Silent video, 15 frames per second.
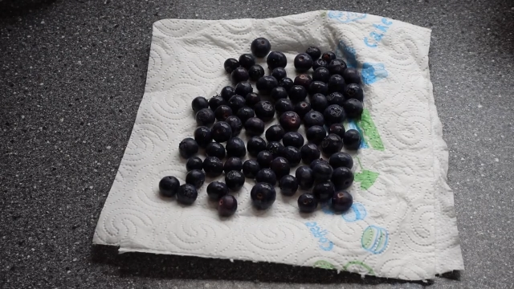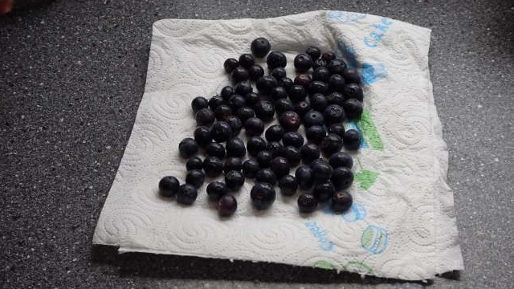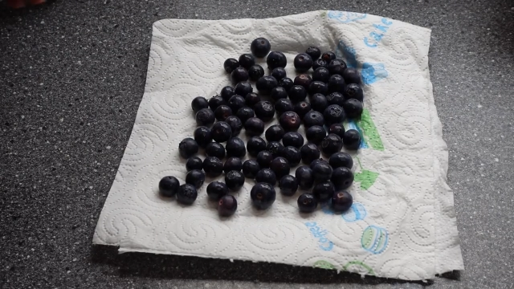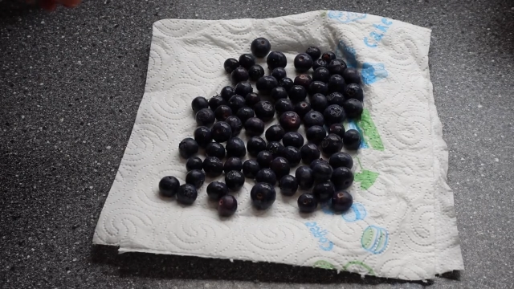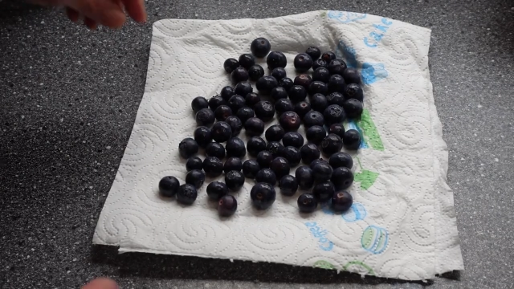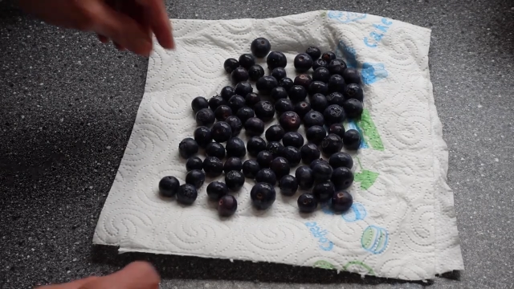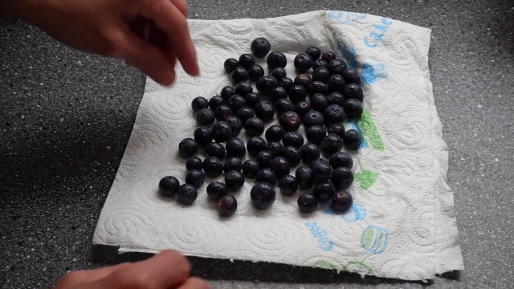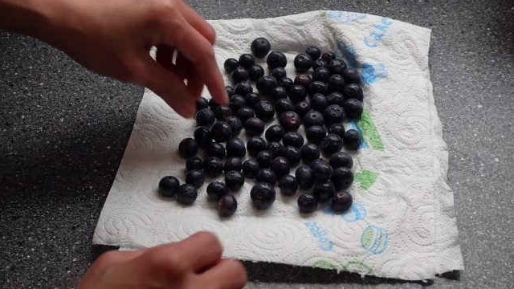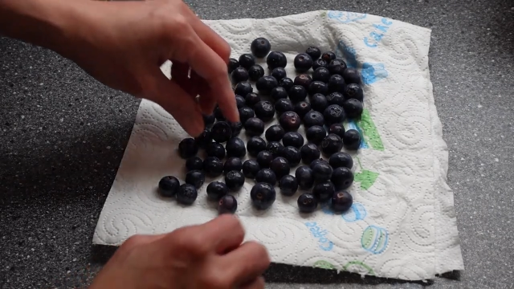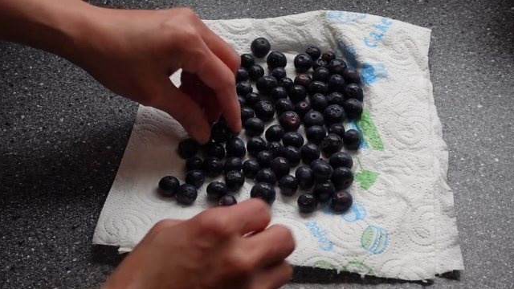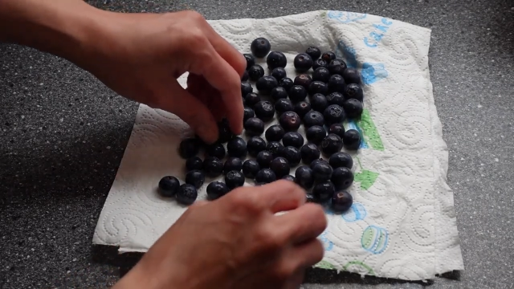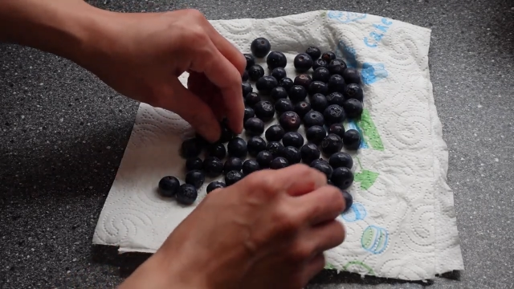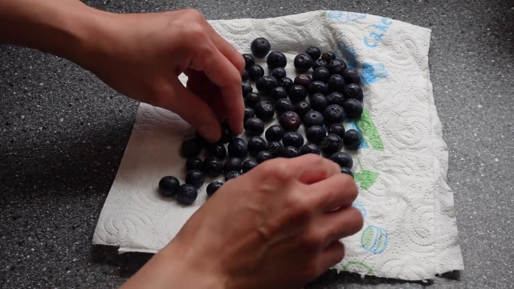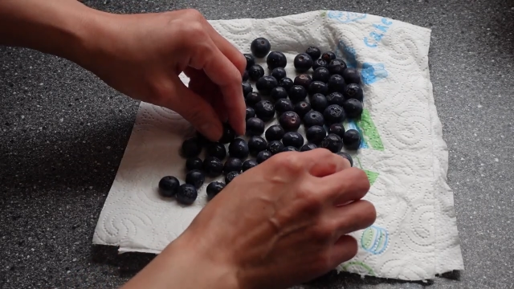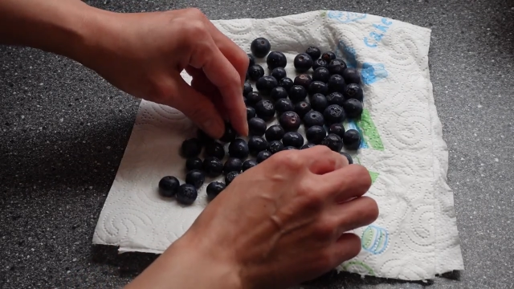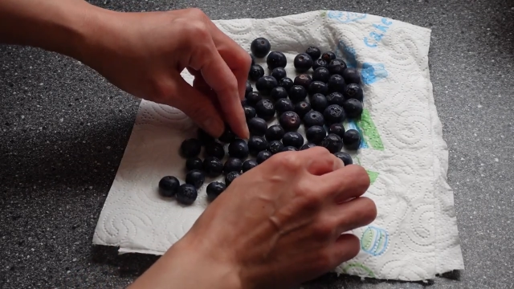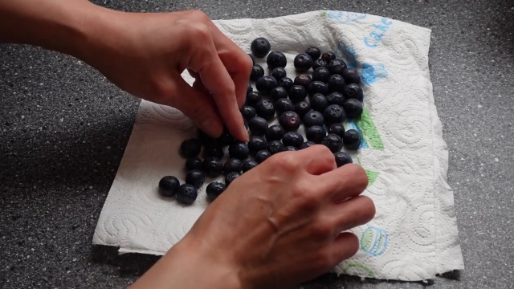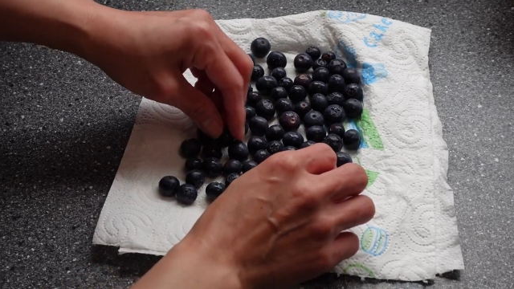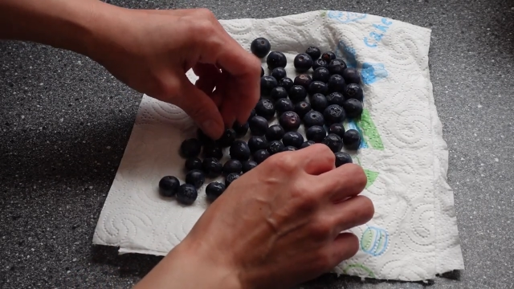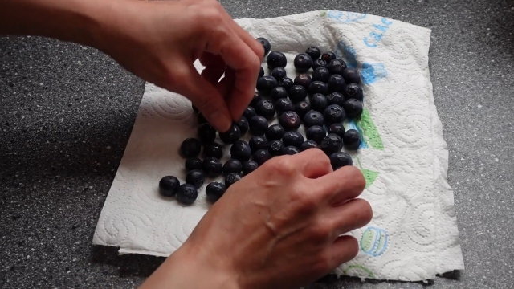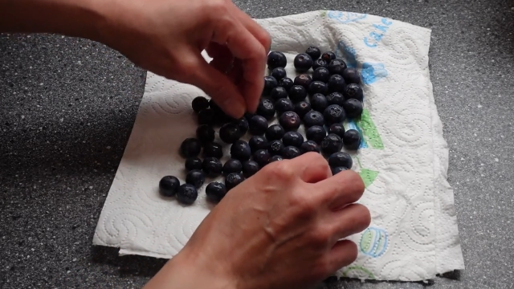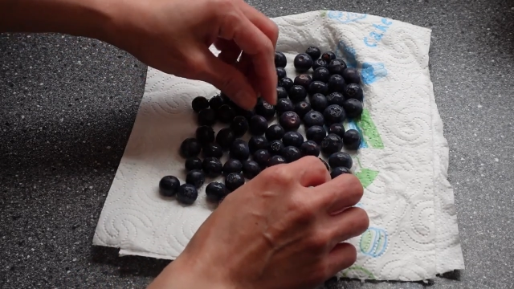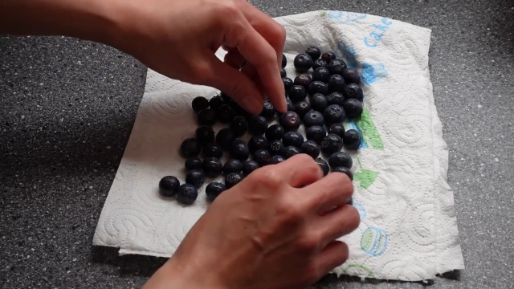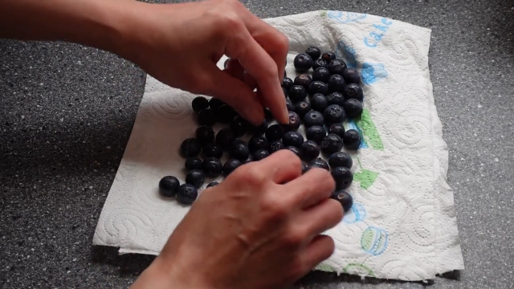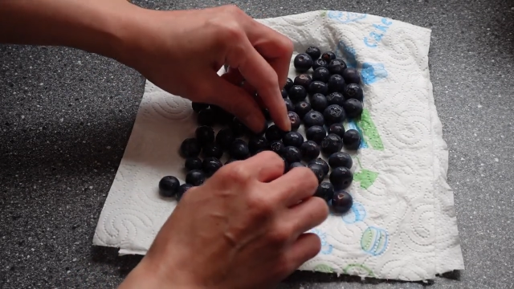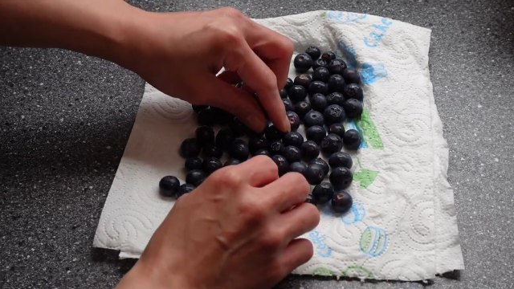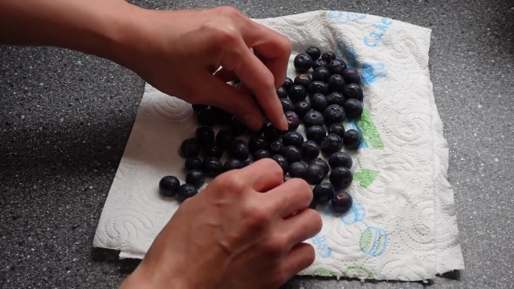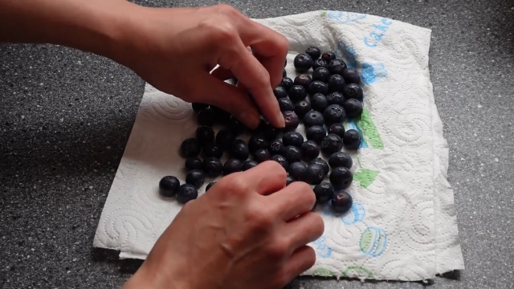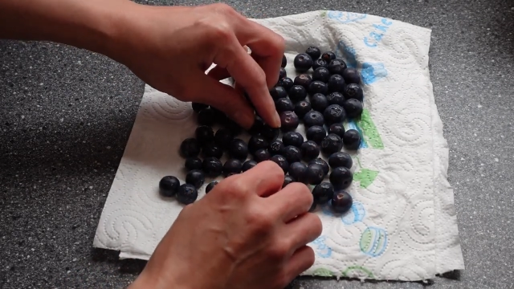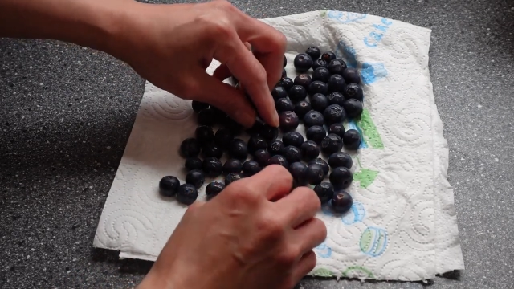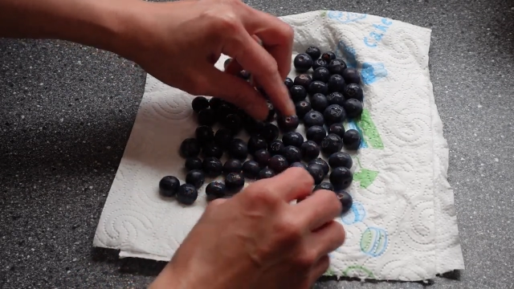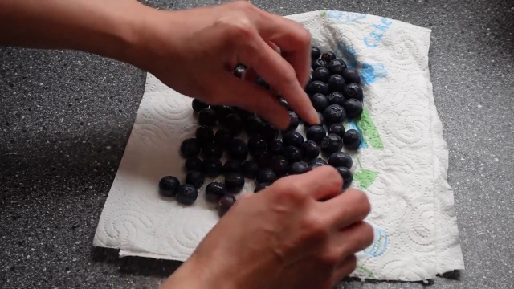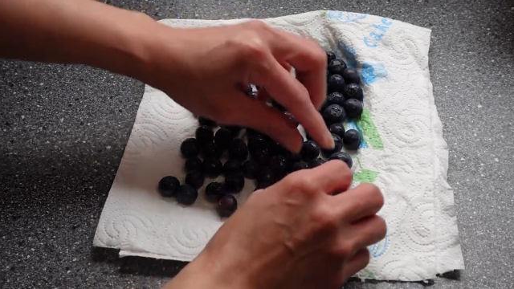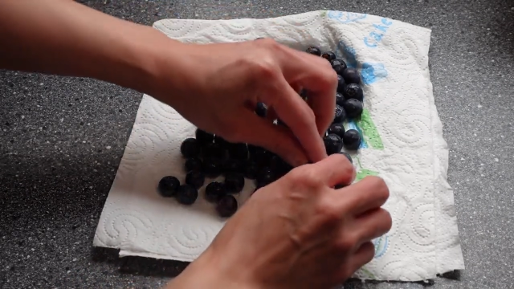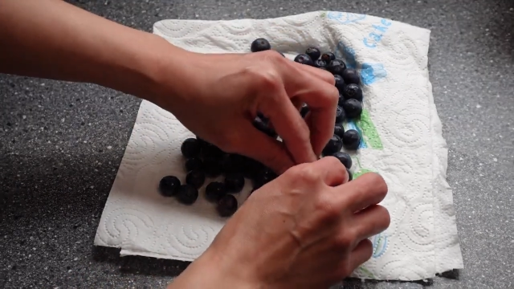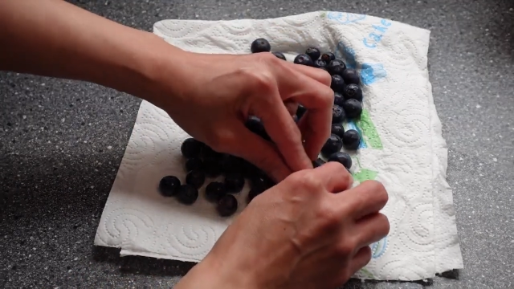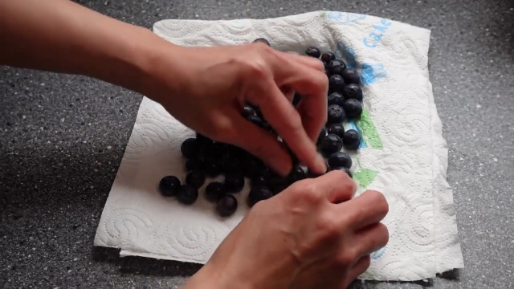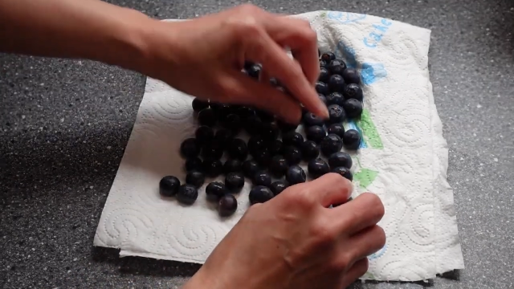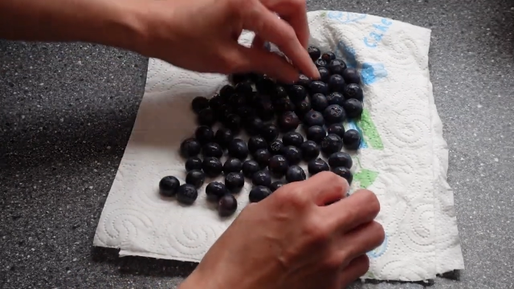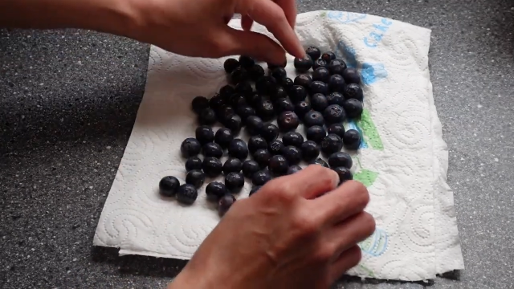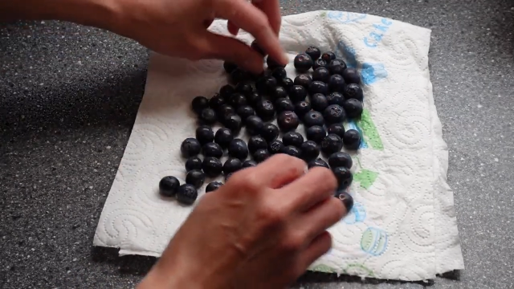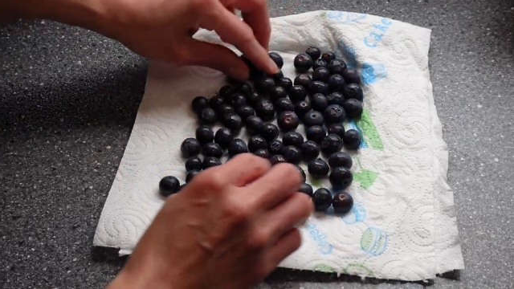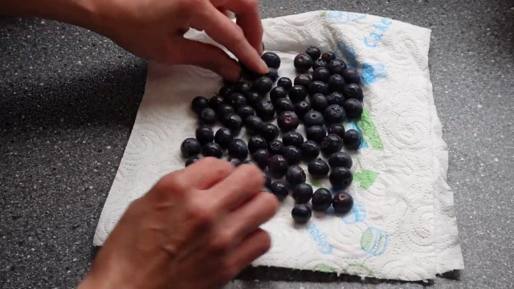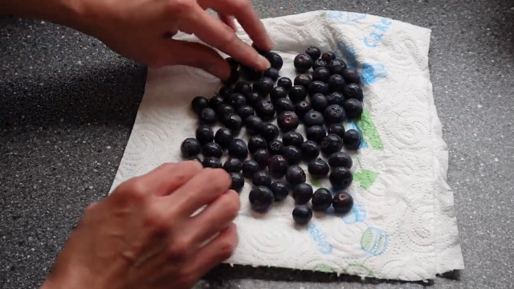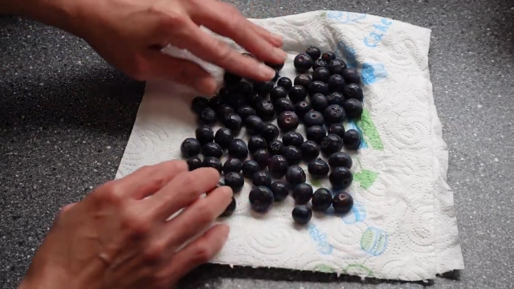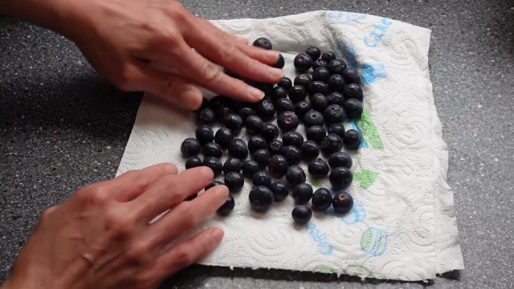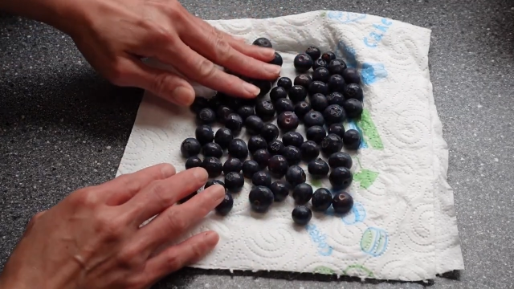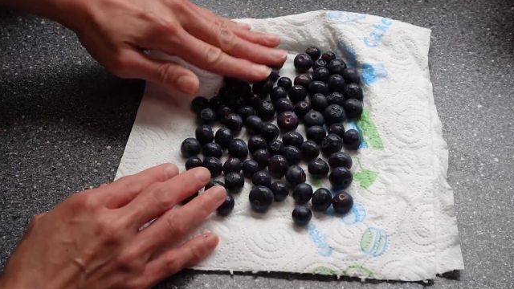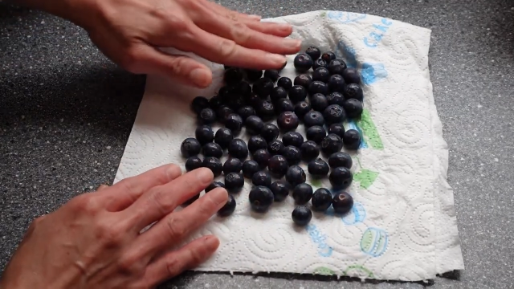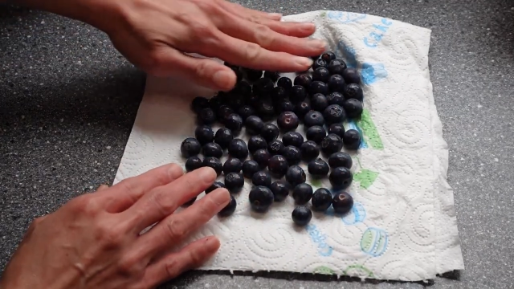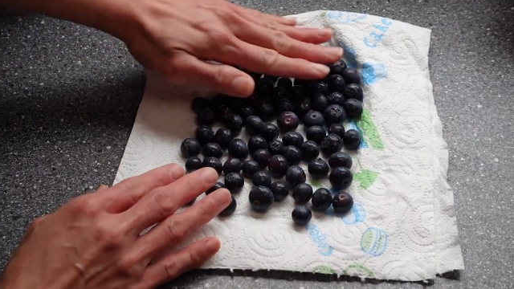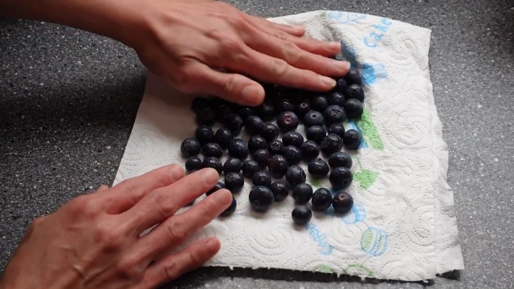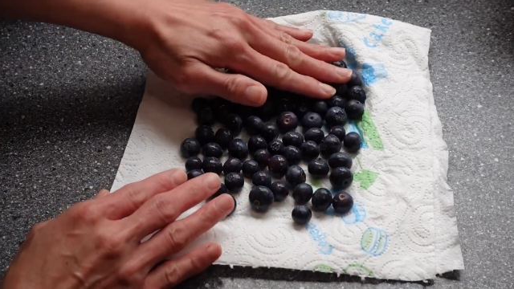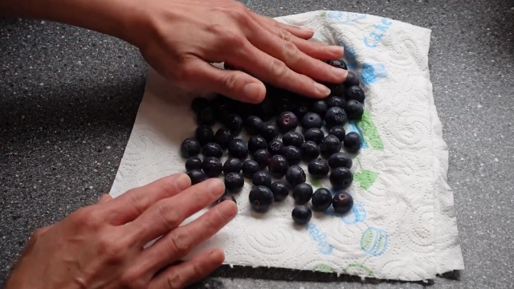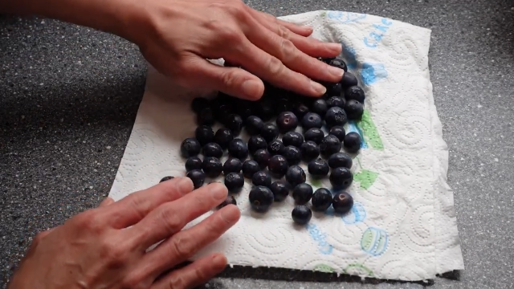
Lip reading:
No face is visible, so there are no lips to read.